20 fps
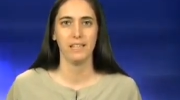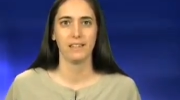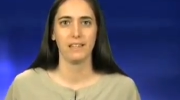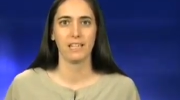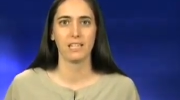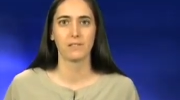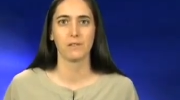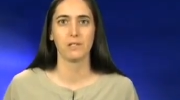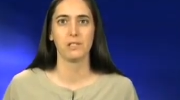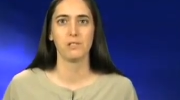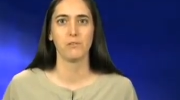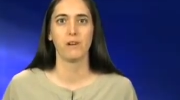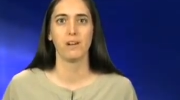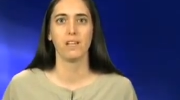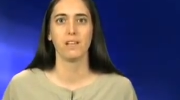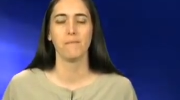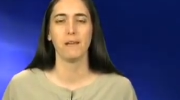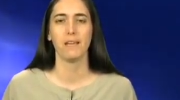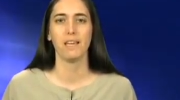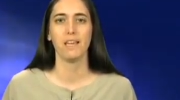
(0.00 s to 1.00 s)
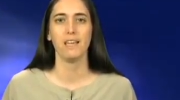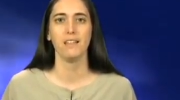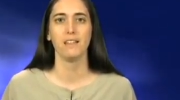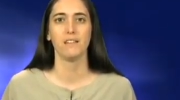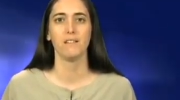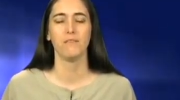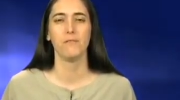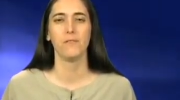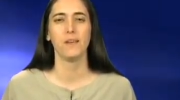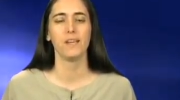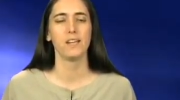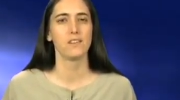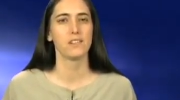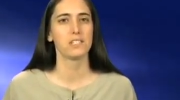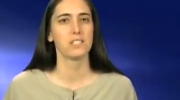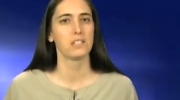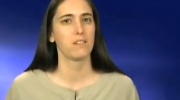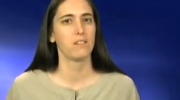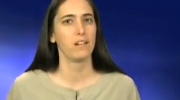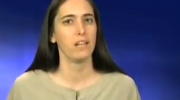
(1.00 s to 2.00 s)
Thanks for joining me. The
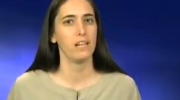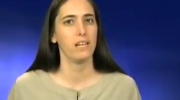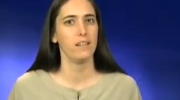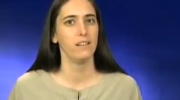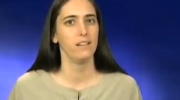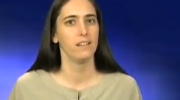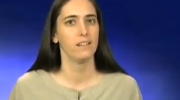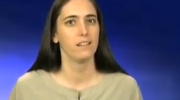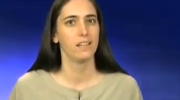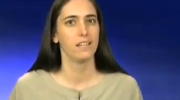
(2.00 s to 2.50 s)
figures are in,